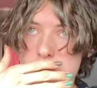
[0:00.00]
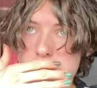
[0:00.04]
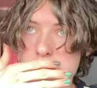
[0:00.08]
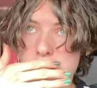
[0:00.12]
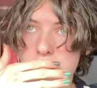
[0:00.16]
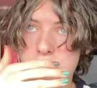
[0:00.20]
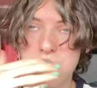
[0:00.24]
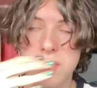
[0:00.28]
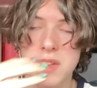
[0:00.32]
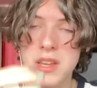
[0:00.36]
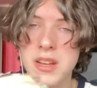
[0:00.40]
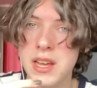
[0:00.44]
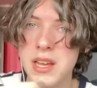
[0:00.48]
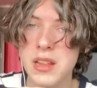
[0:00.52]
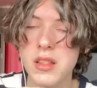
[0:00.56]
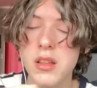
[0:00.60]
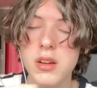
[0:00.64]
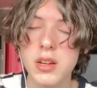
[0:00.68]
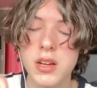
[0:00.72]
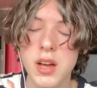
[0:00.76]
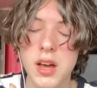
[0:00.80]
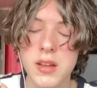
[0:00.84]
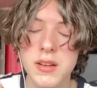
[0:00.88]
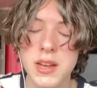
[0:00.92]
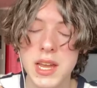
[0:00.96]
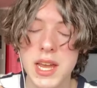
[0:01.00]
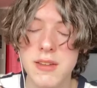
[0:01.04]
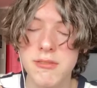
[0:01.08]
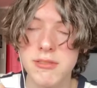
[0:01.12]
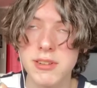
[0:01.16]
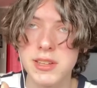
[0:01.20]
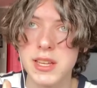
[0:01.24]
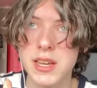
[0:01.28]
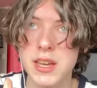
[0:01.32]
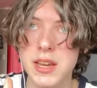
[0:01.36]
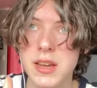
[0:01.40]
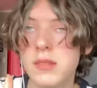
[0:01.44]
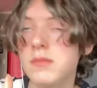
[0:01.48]
And I log on every
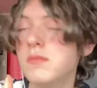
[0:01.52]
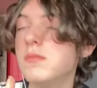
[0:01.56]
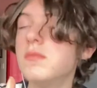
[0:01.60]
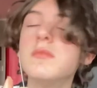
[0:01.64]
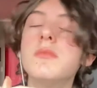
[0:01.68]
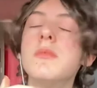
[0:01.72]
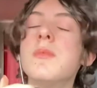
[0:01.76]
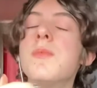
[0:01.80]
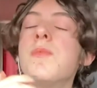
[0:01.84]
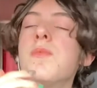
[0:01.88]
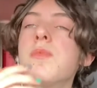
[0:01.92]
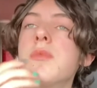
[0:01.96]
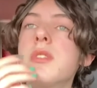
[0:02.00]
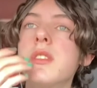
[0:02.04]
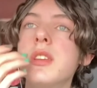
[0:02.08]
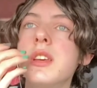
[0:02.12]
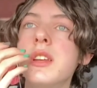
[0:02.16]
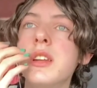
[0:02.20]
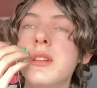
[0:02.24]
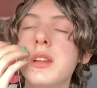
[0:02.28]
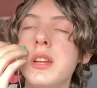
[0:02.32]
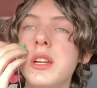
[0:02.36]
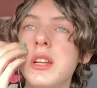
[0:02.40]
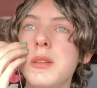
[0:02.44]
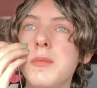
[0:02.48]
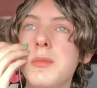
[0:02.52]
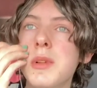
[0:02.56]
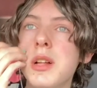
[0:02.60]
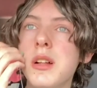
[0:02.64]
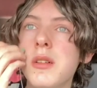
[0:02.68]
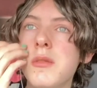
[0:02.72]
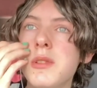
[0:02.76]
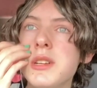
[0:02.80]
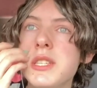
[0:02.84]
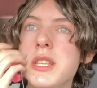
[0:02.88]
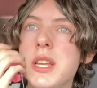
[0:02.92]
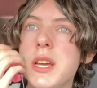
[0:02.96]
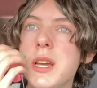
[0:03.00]
day, and like I'm
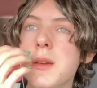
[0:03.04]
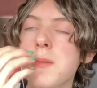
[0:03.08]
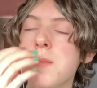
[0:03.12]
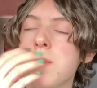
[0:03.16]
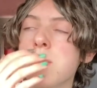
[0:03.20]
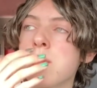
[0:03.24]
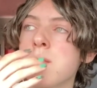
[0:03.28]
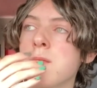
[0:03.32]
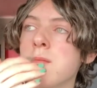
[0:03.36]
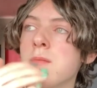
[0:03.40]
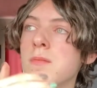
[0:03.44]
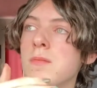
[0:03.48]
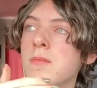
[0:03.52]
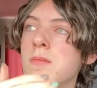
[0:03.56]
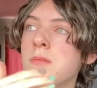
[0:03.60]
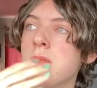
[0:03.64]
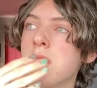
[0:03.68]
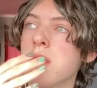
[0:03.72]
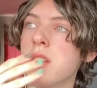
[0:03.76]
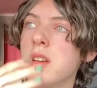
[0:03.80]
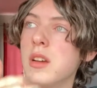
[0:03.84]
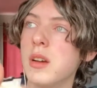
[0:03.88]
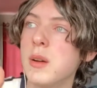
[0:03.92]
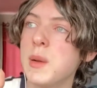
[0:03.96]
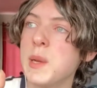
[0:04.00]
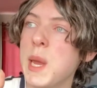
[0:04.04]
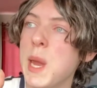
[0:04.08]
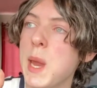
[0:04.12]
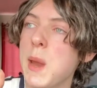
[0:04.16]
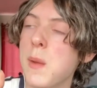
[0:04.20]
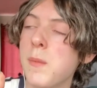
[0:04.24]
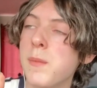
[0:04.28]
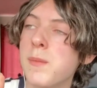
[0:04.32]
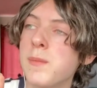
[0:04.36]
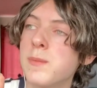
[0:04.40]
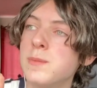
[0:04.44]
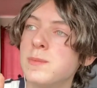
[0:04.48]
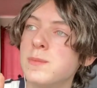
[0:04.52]
always like, okay,
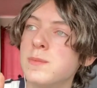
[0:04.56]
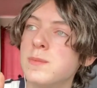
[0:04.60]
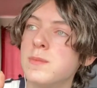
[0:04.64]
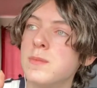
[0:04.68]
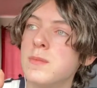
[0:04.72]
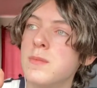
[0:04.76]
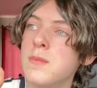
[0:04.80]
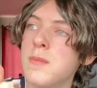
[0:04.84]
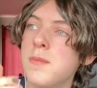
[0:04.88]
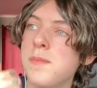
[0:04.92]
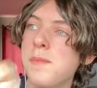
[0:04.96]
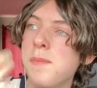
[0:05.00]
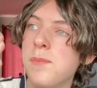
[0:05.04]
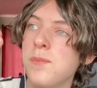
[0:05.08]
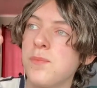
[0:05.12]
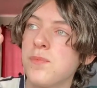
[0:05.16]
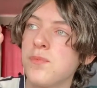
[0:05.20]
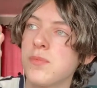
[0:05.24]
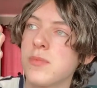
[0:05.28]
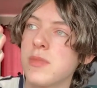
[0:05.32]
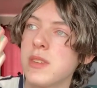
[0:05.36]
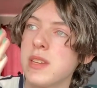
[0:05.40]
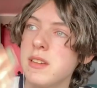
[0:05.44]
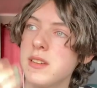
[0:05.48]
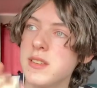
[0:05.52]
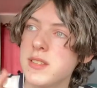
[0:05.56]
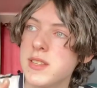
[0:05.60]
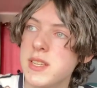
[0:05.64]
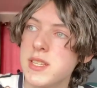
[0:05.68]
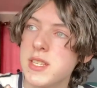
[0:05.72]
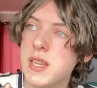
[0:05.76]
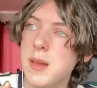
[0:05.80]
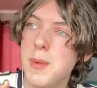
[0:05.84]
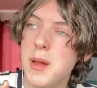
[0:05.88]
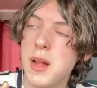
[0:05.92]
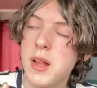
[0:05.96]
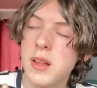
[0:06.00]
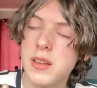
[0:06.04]
is
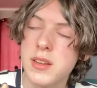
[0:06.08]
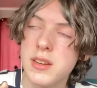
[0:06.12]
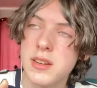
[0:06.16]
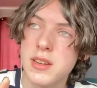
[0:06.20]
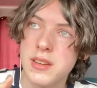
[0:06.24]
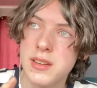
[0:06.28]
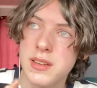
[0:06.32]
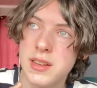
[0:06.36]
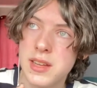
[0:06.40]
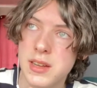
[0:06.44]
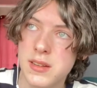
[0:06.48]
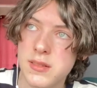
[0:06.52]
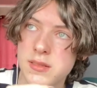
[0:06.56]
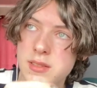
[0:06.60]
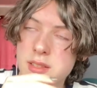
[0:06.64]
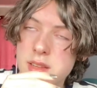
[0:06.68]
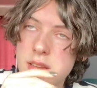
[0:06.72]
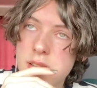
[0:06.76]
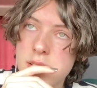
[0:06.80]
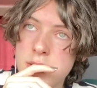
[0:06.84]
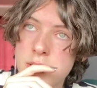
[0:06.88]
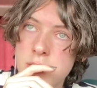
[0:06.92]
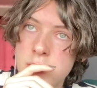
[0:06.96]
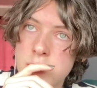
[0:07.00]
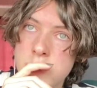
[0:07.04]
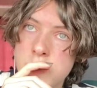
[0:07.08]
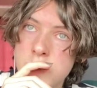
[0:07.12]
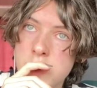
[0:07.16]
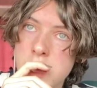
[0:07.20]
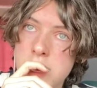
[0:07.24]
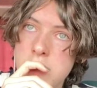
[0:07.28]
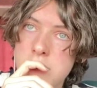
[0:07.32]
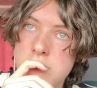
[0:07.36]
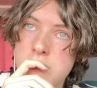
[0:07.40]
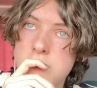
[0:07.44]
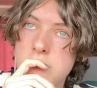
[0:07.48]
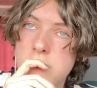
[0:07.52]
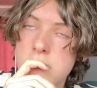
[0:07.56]
Isabel gonna announce a new like
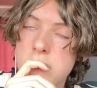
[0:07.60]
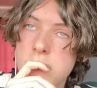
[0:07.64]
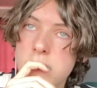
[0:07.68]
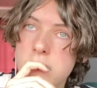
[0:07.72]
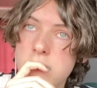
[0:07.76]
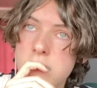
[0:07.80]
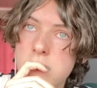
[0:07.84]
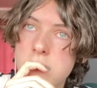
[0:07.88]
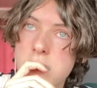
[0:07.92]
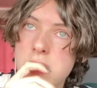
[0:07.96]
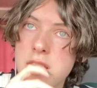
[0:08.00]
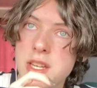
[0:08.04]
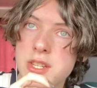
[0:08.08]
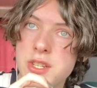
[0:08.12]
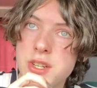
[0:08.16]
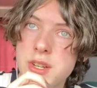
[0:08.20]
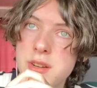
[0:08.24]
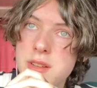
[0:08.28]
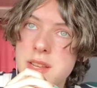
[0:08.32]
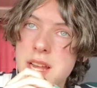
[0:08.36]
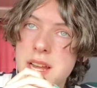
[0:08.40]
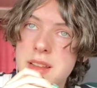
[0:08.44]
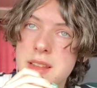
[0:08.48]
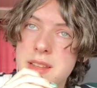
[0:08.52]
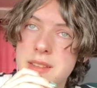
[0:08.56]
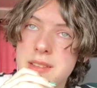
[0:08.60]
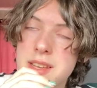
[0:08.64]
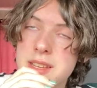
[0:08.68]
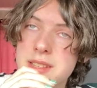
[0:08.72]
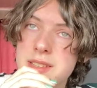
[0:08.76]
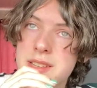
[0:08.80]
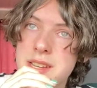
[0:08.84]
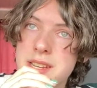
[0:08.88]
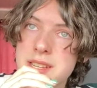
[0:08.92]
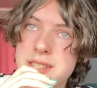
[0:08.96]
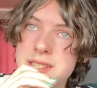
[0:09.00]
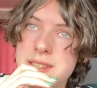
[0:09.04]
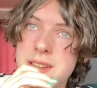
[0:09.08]
villager that is
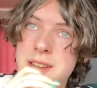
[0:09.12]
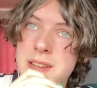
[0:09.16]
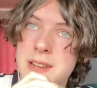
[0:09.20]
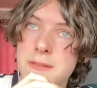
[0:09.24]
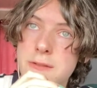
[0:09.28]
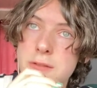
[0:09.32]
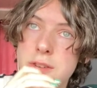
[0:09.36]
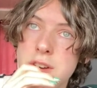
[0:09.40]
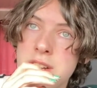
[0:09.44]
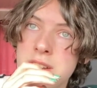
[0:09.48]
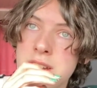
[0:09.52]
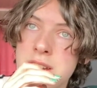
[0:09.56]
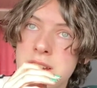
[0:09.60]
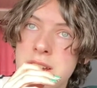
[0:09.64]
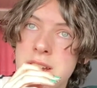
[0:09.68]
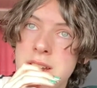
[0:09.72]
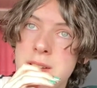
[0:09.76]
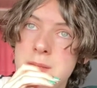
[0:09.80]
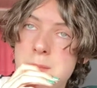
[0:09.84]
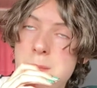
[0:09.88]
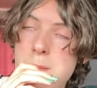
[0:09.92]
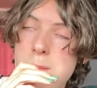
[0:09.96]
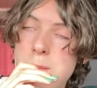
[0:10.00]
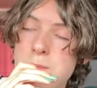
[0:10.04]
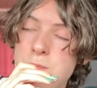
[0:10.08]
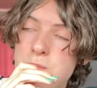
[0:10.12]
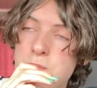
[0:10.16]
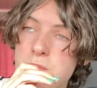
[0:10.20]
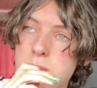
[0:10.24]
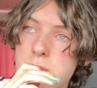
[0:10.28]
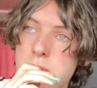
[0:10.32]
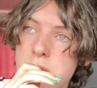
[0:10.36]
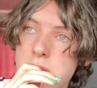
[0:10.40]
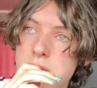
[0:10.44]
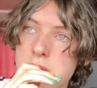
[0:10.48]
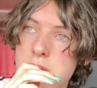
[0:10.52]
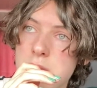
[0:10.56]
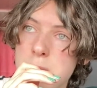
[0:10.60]
like staying for a night
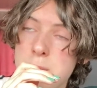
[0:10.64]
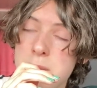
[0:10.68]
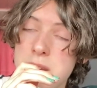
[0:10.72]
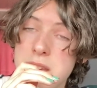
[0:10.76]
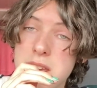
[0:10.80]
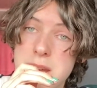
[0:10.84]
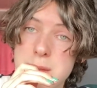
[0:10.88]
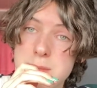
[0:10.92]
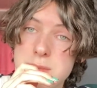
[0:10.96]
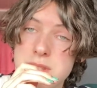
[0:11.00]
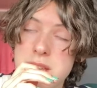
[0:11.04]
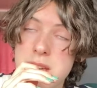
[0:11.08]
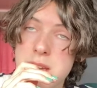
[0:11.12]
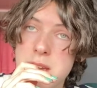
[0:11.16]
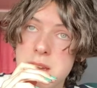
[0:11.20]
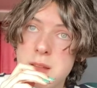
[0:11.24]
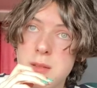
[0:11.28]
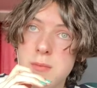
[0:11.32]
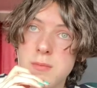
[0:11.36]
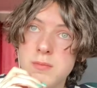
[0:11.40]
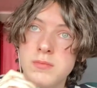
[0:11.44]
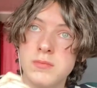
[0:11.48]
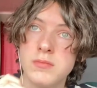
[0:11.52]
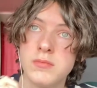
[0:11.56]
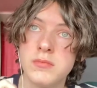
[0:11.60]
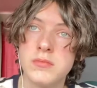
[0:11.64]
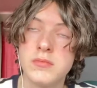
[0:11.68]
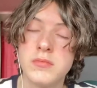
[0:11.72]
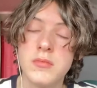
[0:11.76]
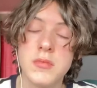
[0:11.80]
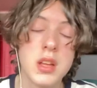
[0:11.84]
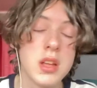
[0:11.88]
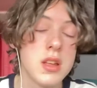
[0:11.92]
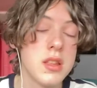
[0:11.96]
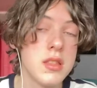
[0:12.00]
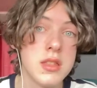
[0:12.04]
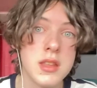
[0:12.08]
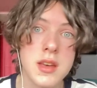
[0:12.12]
at my campsite?
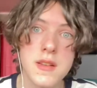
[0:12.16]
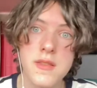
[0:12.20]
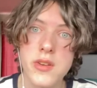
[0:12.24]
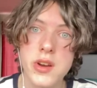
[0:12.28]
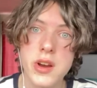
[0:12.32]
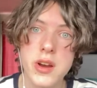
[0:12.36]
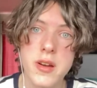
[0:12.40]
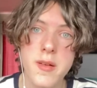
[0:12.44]
Never.